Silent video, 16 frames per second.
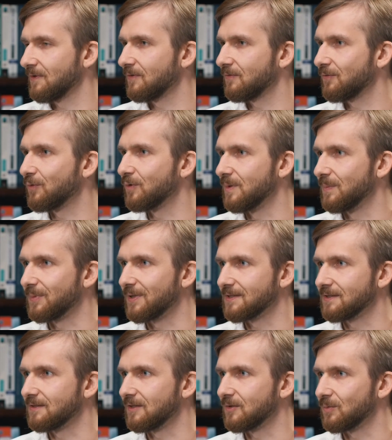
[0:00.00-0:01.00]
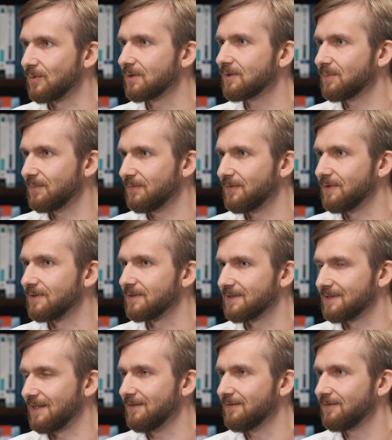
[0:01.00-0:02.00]
fully present at work, feel
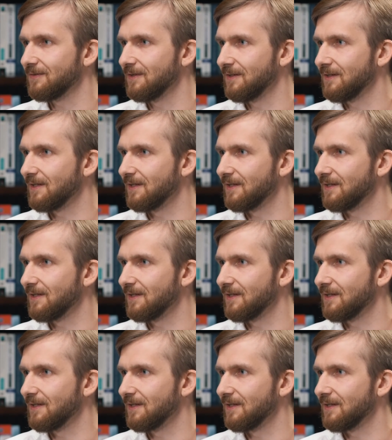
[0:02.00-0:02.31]
safe,